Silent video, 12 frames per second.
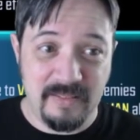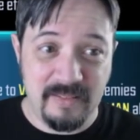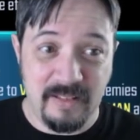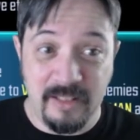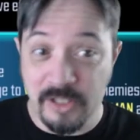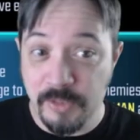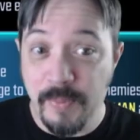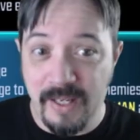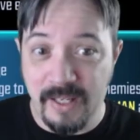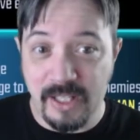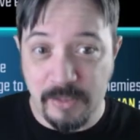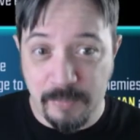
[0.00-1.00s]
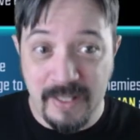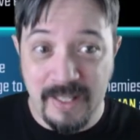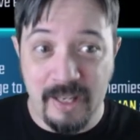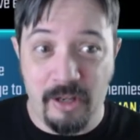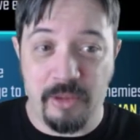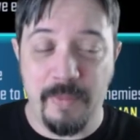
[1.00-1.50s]
And it's big
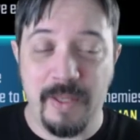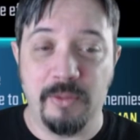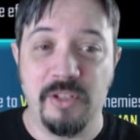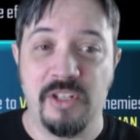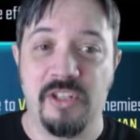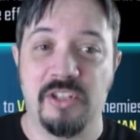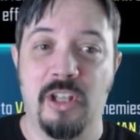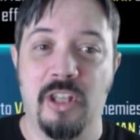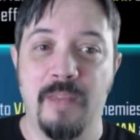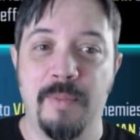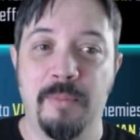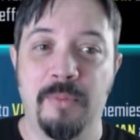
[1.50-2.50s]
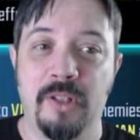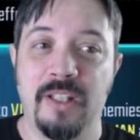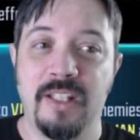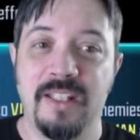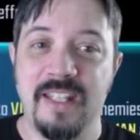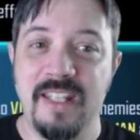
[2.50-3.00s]
health, big resistance, and all that. But
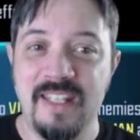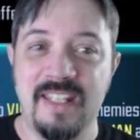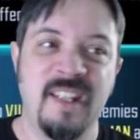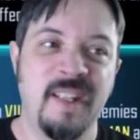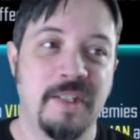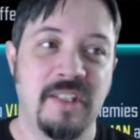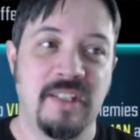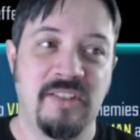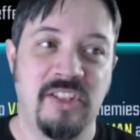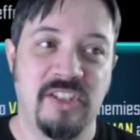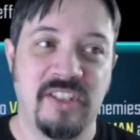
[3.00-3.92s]
really, he is just